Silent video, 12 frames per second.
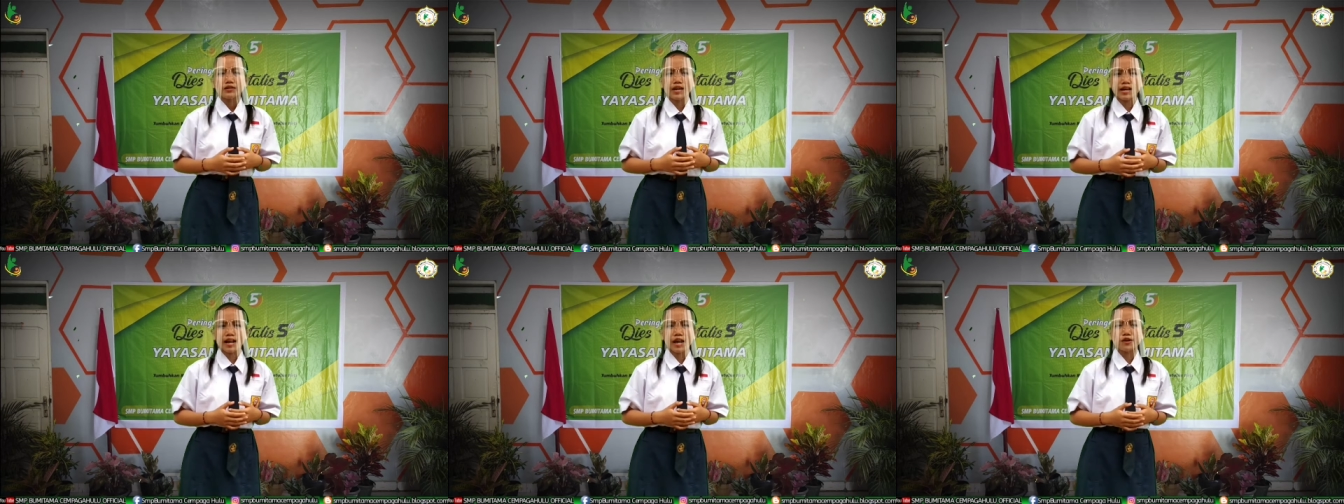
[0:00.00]

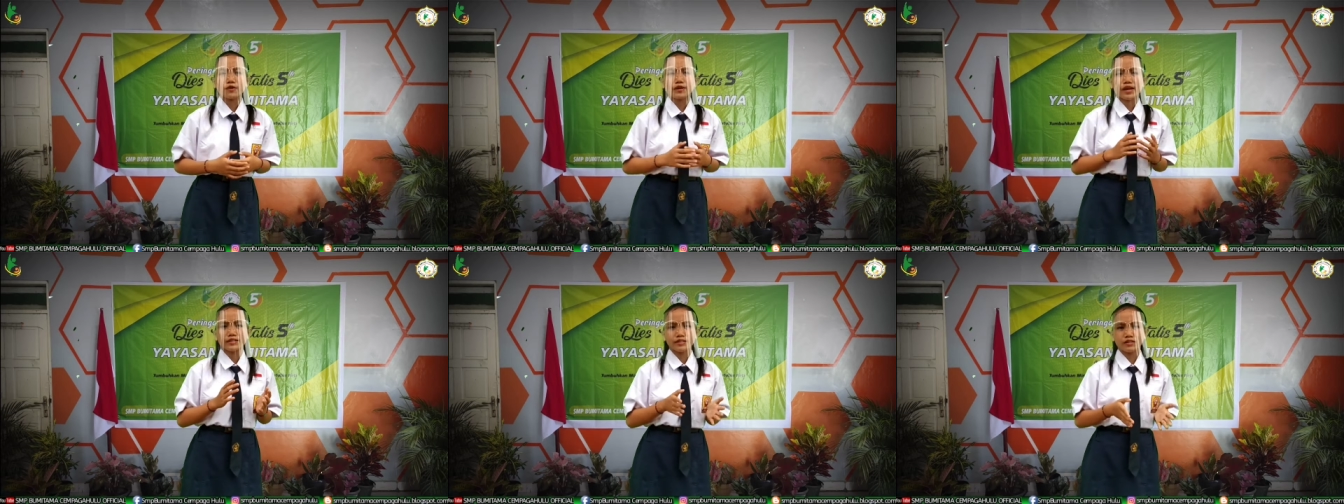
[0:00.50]
their
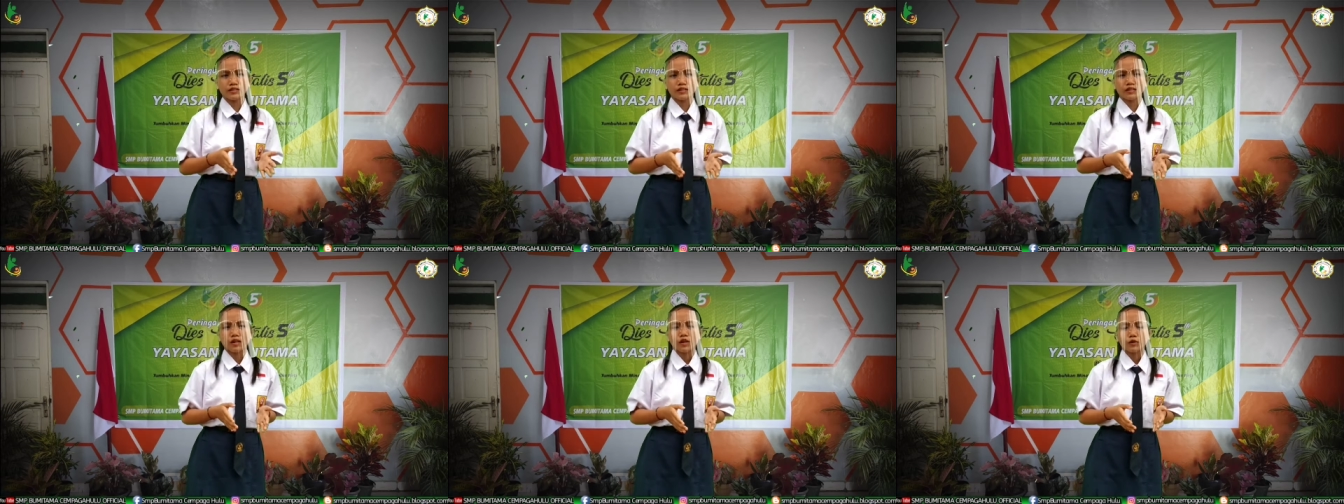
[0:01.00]

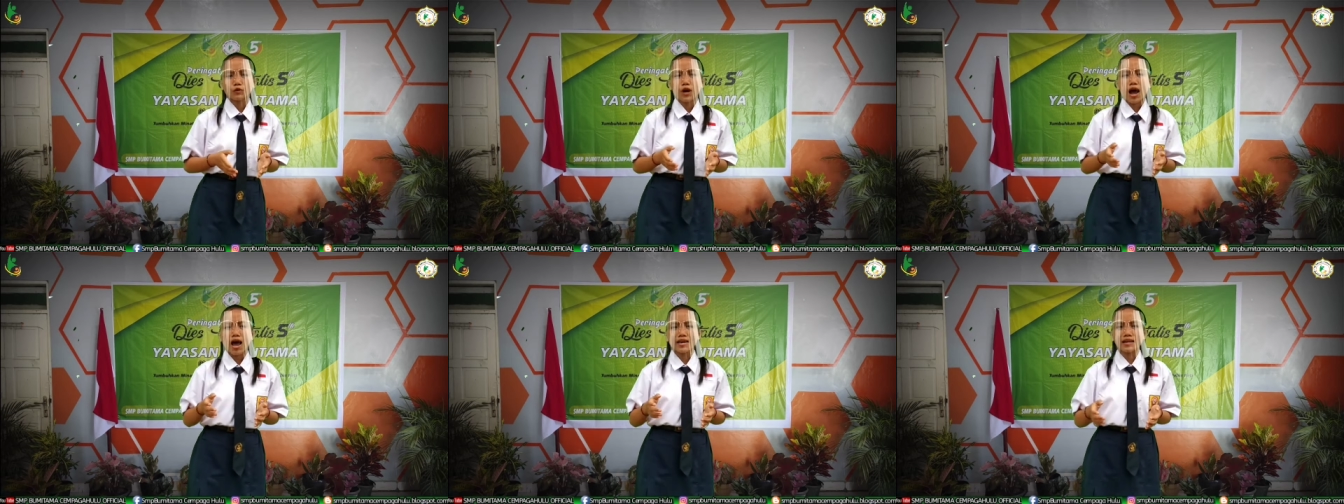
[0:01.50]
education
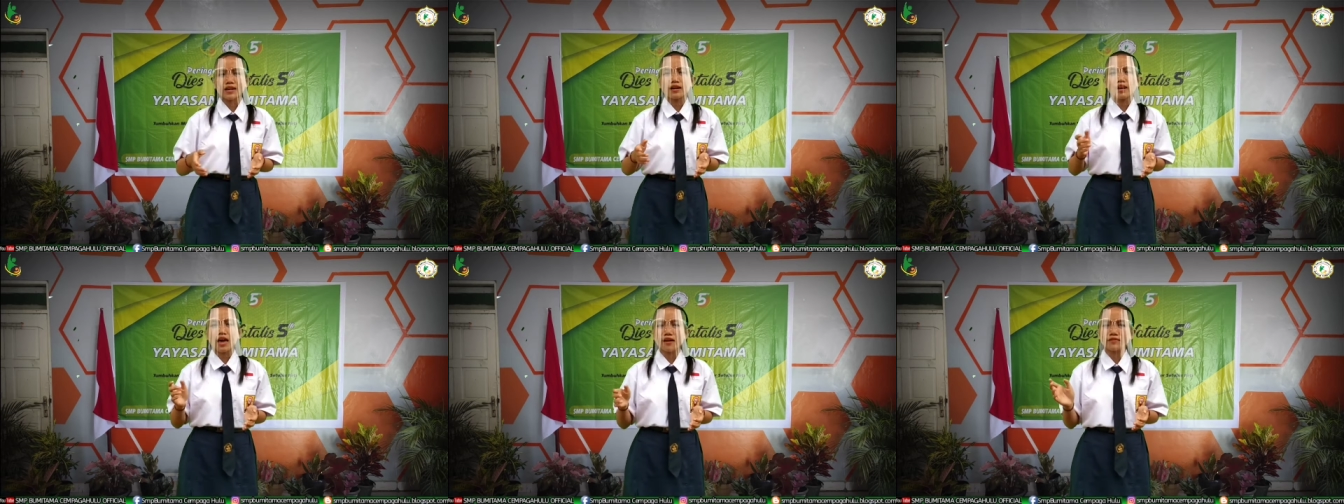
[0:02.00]
to higher
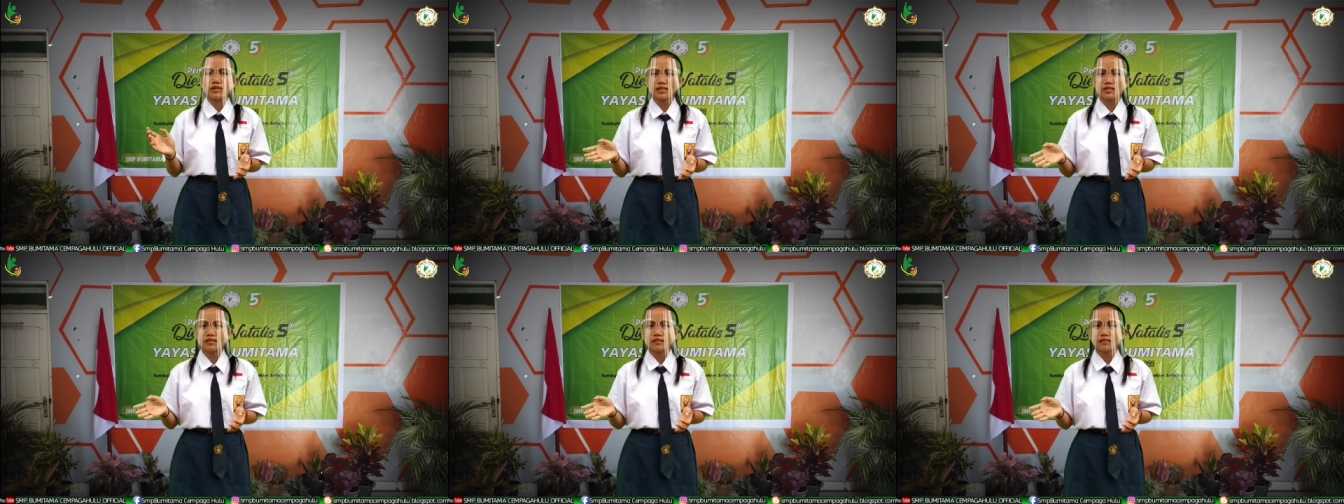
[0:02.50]

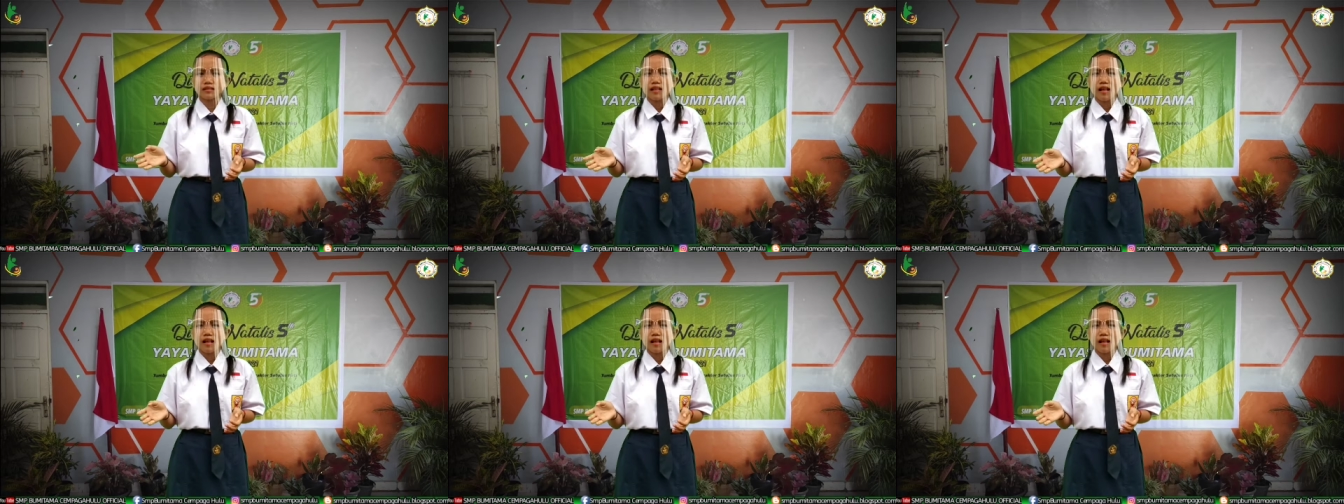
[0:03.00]
levels,